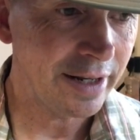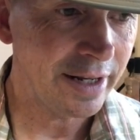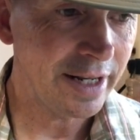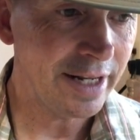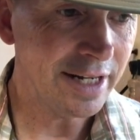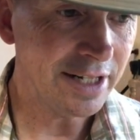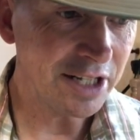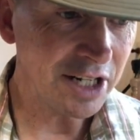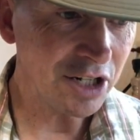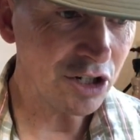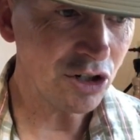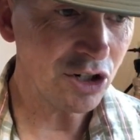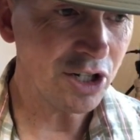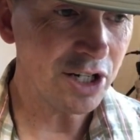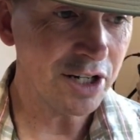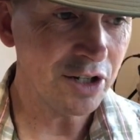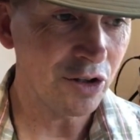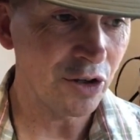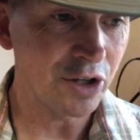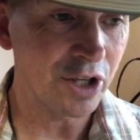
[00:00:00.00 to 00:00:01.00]
it's
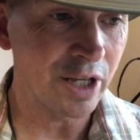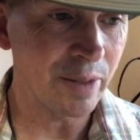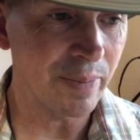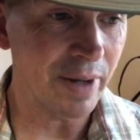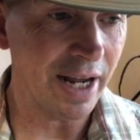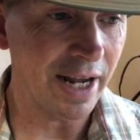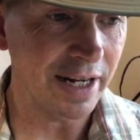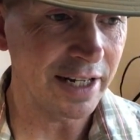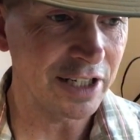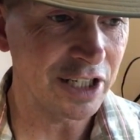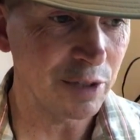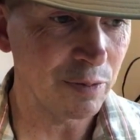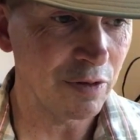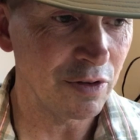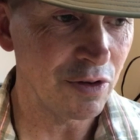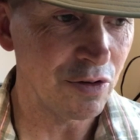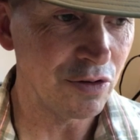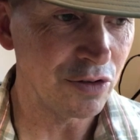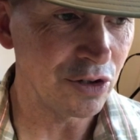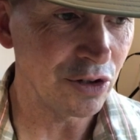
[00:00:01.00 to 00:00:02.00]
interesting looking back at some
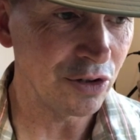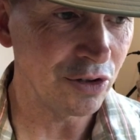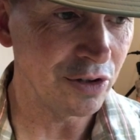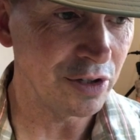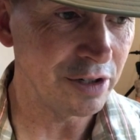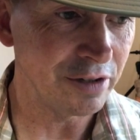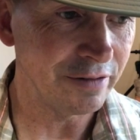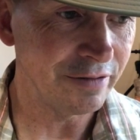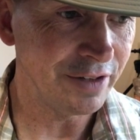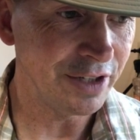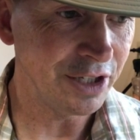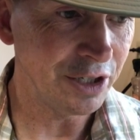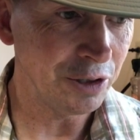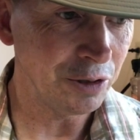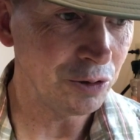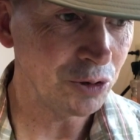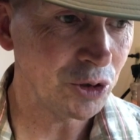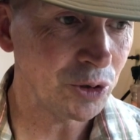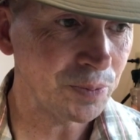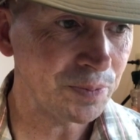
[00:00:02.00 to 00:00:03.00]
of those earlier
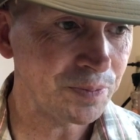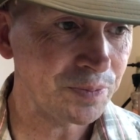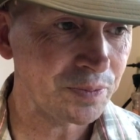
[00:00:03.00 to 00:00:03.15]
videos.